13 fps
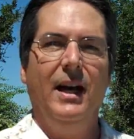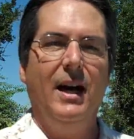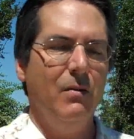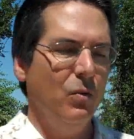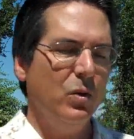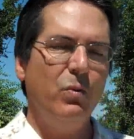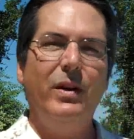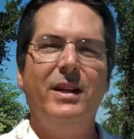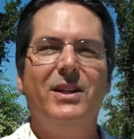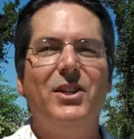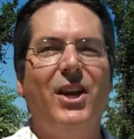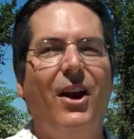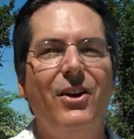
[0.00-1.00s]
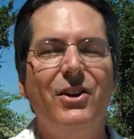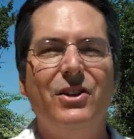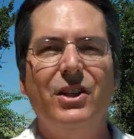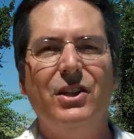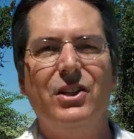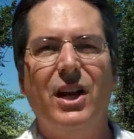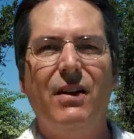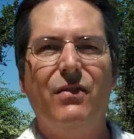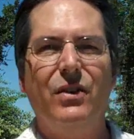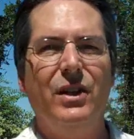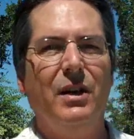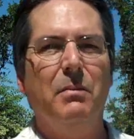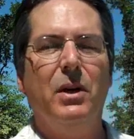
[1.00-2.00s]
Uh, it was one of the scariest things I
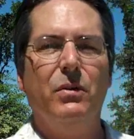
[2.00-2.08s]
ever did,